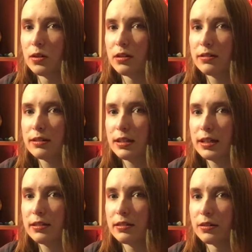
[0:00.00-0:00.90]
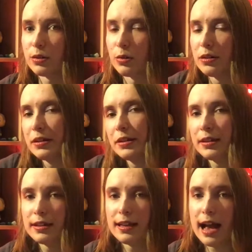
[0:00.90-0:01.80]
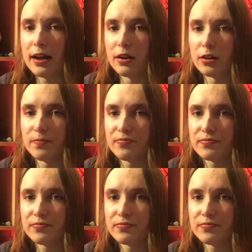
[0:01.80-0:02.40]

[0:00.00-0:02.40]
honestly, so I don't know.